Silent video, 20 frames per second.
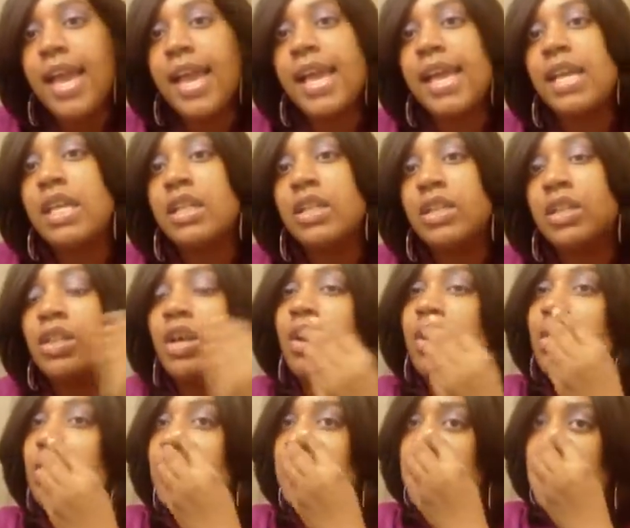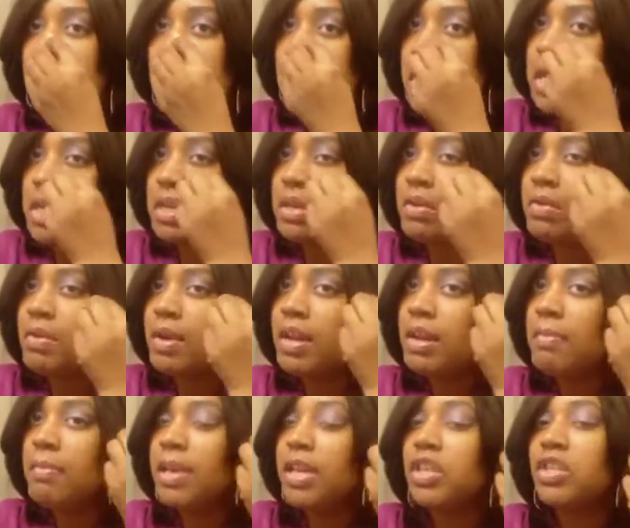And so you
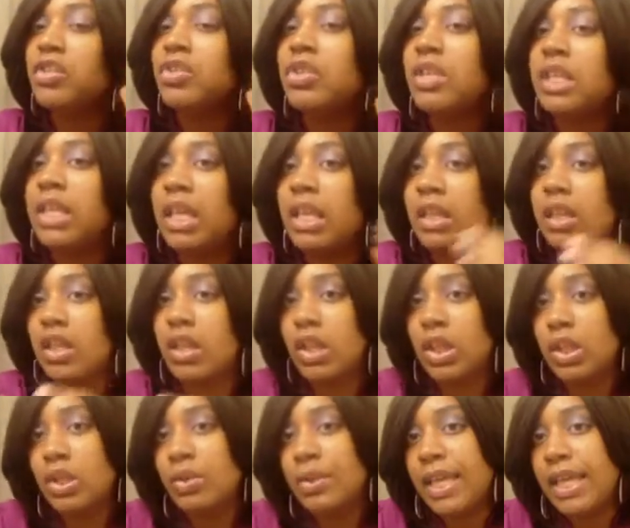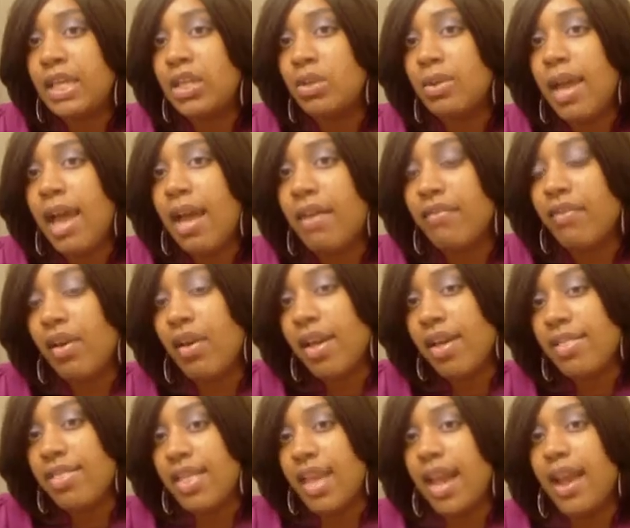want to make sure that the glue that you have
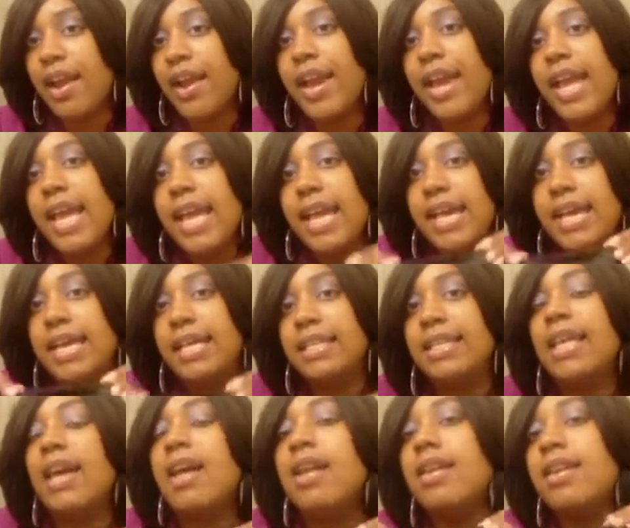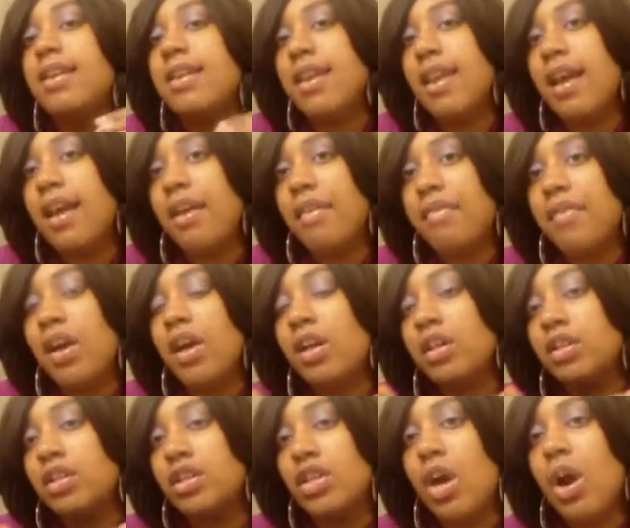on there is enough
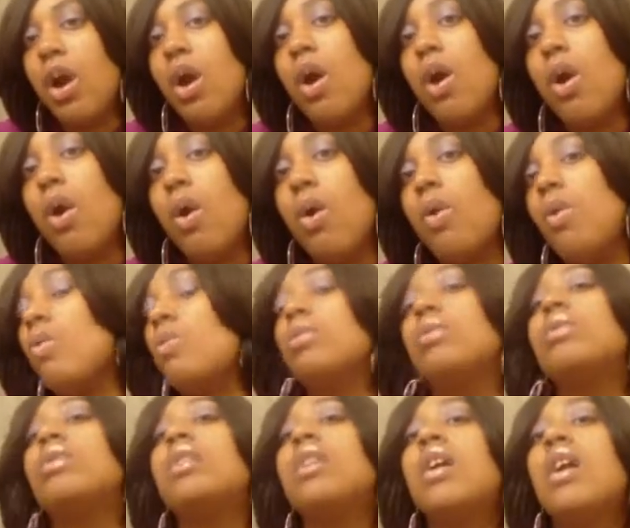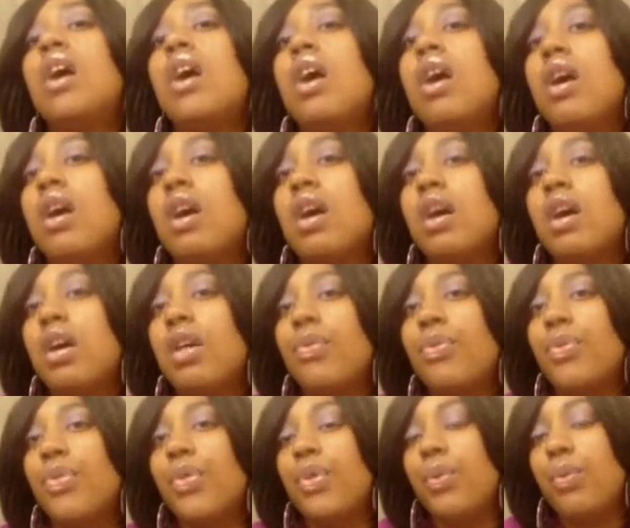to hold
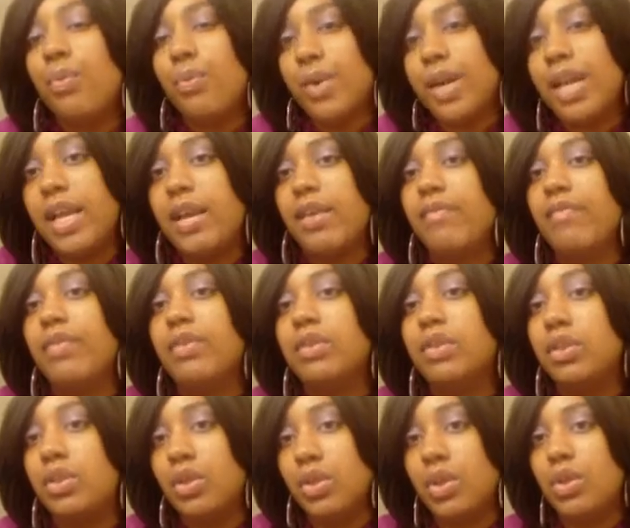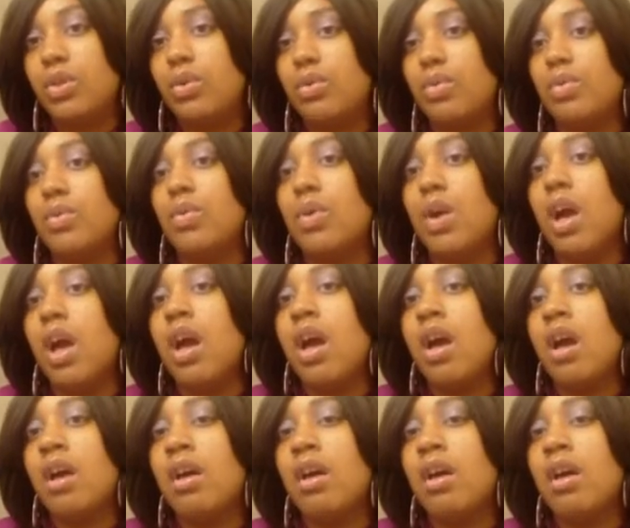the weave to